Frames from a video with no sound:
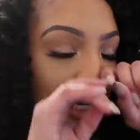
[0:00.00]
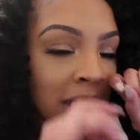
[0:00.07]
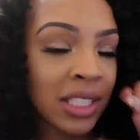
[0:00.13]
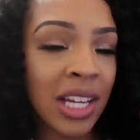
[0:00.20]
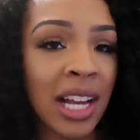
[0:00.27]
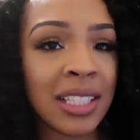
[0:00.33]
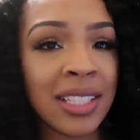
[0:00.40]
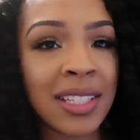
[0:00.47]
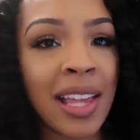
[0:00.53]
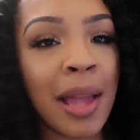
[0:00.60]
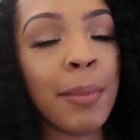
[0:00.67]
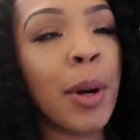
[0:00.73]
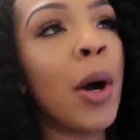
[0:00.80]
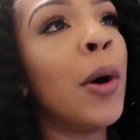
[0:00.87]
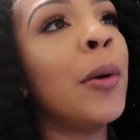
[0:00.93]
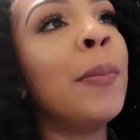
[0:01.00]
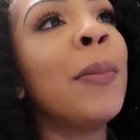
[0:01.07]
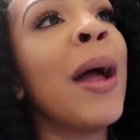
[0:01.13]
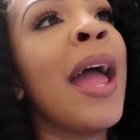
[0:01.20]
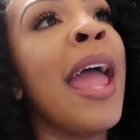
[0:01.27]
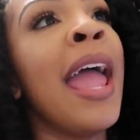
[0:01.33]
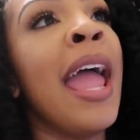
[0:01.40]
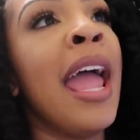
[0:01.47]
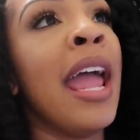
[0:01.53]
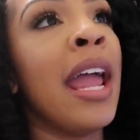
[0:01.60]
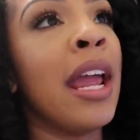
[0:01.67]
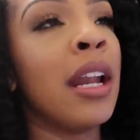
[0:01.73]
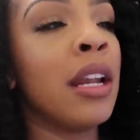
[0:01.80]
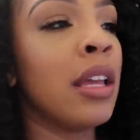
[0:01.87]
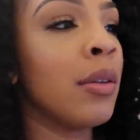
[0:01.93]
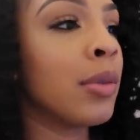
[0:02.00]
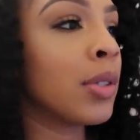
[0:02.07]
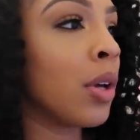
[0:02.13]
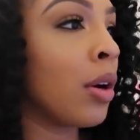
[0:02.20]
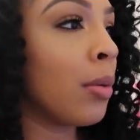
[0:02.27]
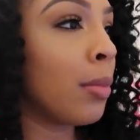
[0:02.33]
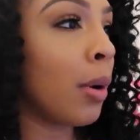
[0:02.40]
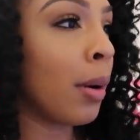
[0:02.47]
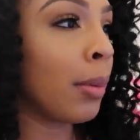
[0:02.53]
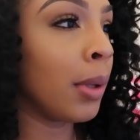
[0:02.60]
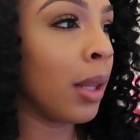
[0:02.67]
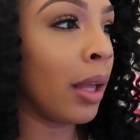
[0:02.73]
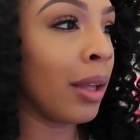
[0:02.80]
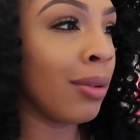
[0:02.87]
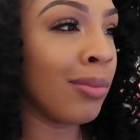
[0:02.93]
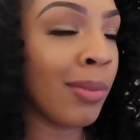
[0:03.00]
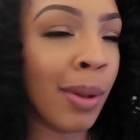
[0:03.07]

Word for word: Sean just came home, and he was home probably like